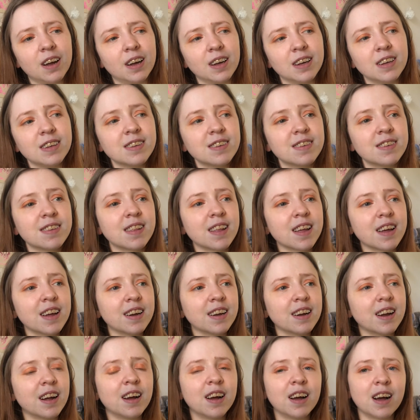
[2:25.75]
Is
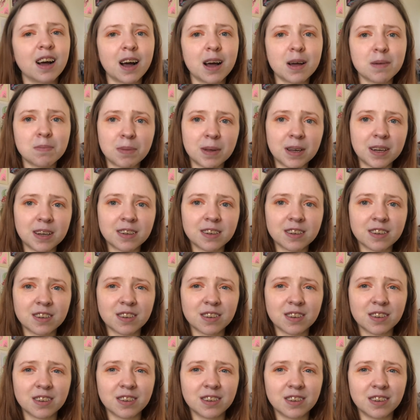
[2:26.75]
that I picked
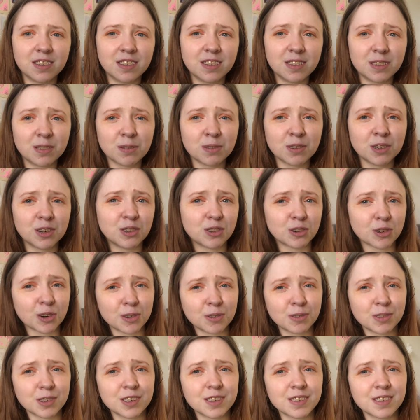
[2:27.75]
different
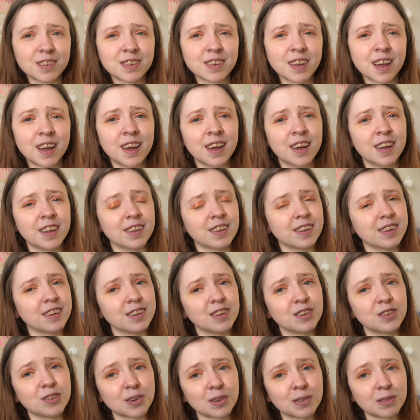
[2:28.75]
genres that I
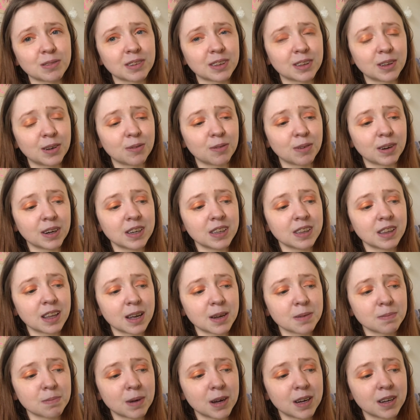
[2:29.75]
don't really read
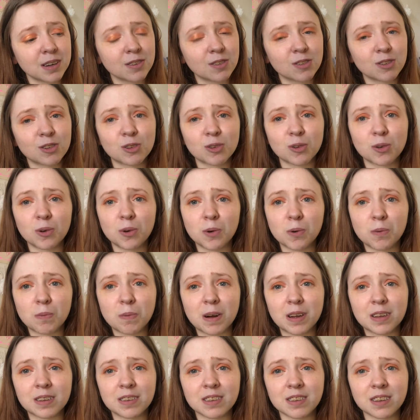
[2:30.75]
that much or
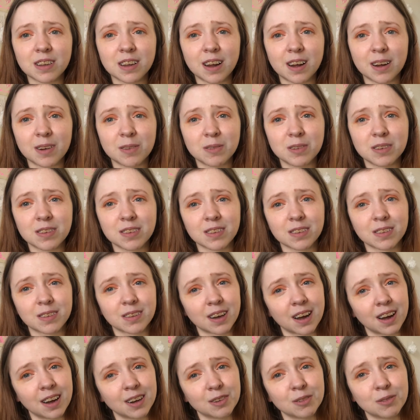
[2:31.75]
ones that I was
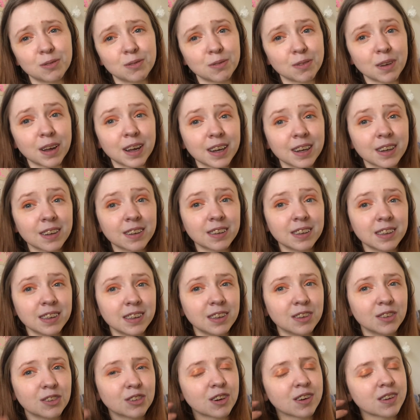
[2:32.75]
kind of vaguely
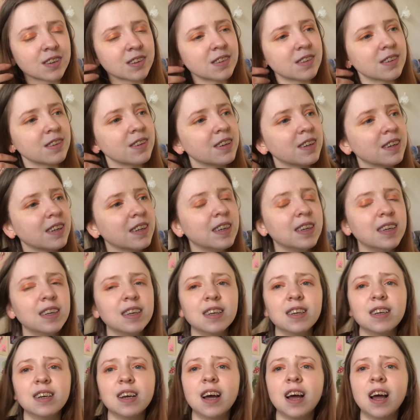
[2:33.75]
interested
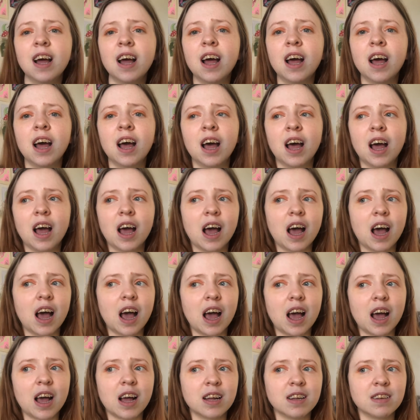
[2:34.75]
in,
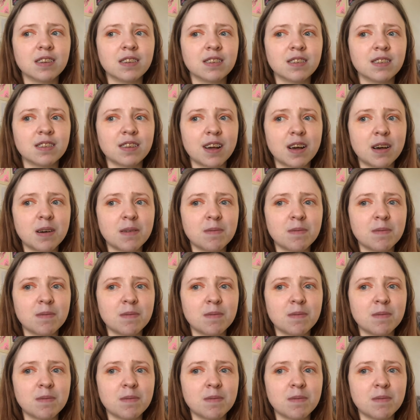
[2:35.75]
and